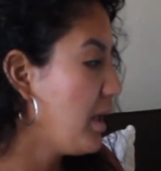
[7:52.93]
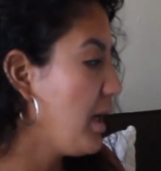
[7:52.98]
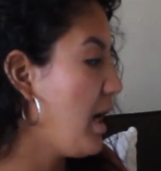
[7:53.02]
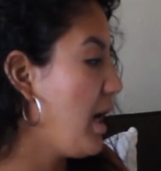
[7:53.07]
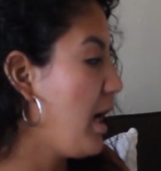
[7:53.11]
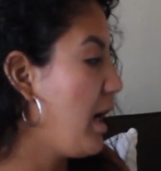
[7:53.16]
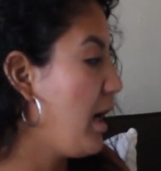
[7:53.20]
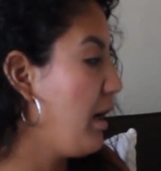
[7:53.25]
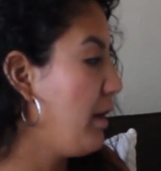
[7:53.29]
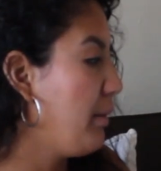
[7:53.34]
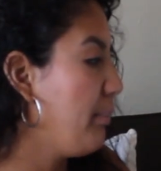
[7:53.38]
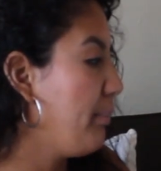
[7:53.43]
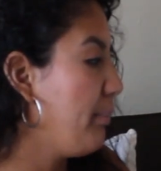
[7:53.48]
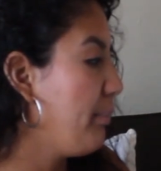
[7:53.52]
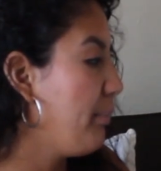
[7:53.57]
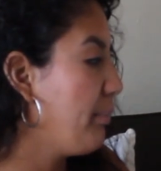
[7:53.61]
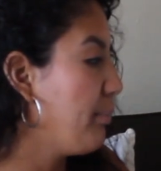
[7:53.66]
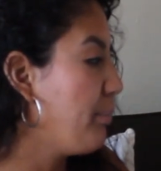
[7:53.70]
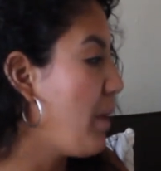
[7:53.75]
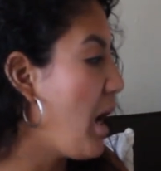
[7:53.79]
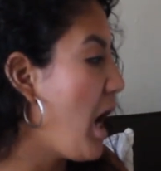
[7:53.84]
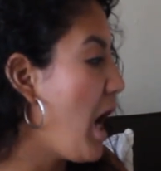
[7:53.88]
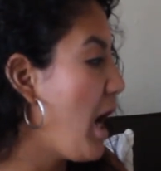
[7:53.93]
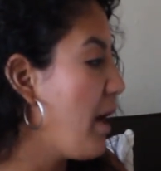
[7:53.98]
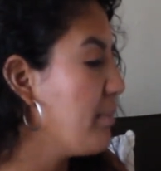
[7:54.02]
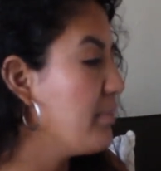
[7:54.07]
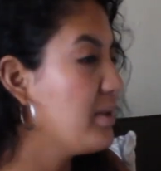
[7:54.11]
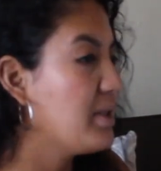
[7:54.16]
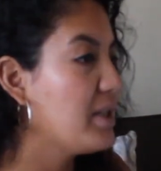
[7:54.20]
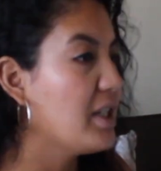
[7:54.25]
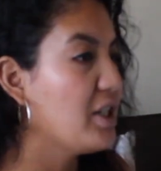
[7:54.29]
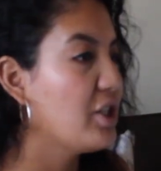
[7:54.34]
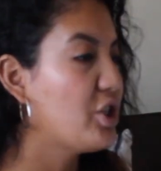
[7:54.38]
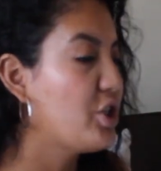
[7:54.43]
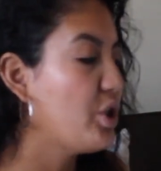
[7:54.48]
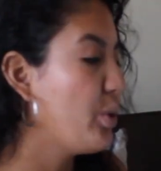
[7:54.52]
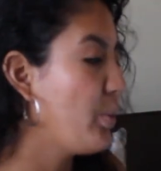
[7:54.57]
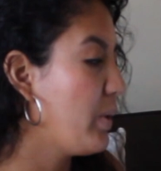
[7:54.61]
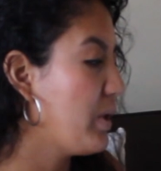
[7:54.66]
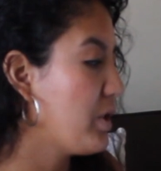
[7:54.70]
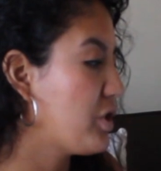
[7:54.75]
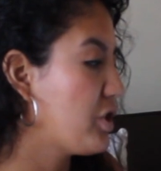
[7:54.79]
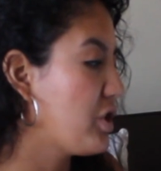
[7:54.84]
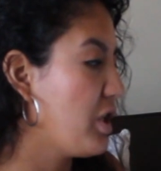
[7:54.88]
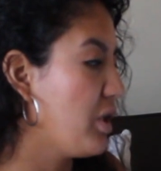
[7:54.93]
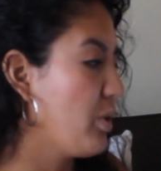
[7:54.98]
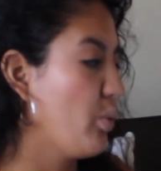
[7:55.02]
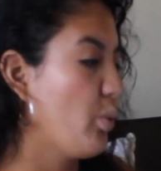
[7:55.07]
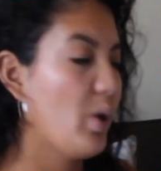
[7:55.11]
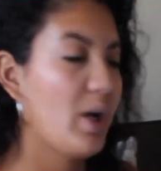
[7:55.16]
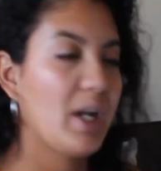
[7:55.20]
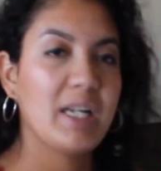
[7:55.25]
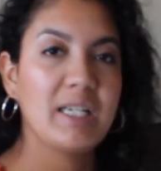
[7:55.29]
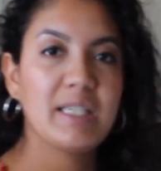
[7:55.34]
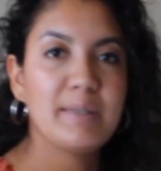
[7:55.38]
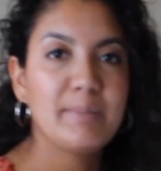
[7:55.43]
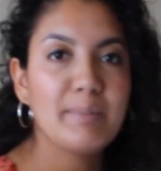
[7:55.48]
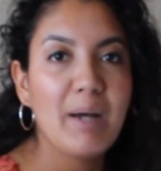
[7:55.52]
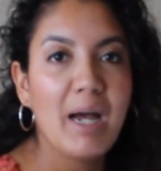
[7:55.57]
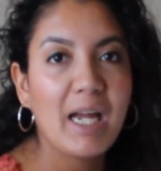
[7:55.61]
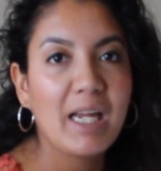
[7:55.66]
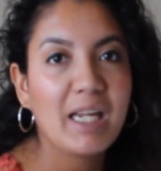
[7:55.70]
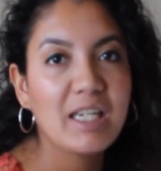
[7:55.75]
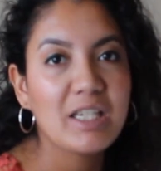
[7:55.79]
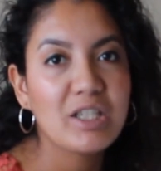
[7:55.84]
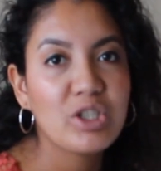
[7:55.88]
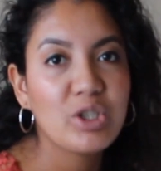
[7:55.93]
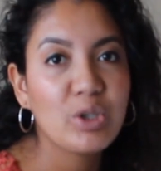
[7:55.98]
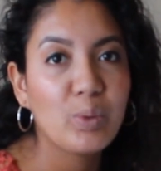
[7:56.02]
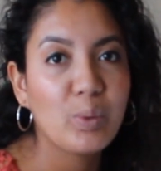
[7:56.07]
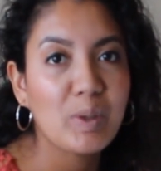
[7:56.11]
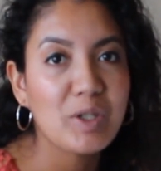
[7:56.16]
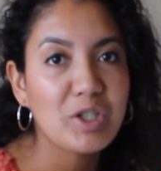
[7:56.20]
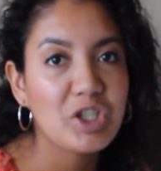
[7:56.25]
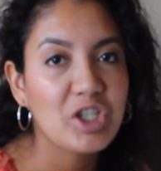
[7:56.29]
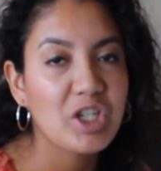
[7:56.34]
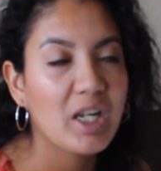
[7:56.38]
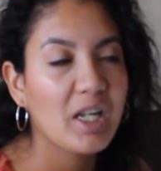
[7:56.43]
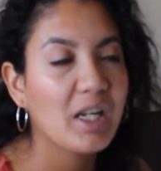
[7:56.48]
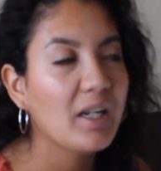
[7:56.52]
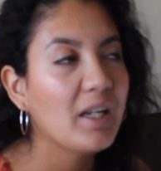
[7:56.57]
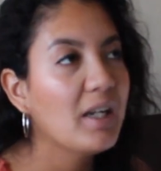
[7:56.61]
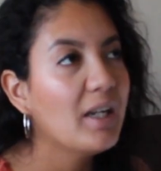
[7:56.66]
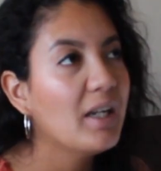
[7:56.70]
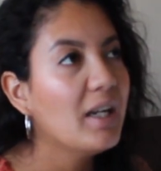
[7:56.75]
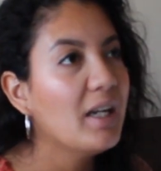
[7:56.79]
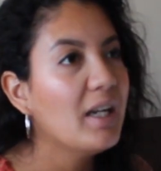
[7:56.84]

Um, mm. mom's intuition. What is my intuition?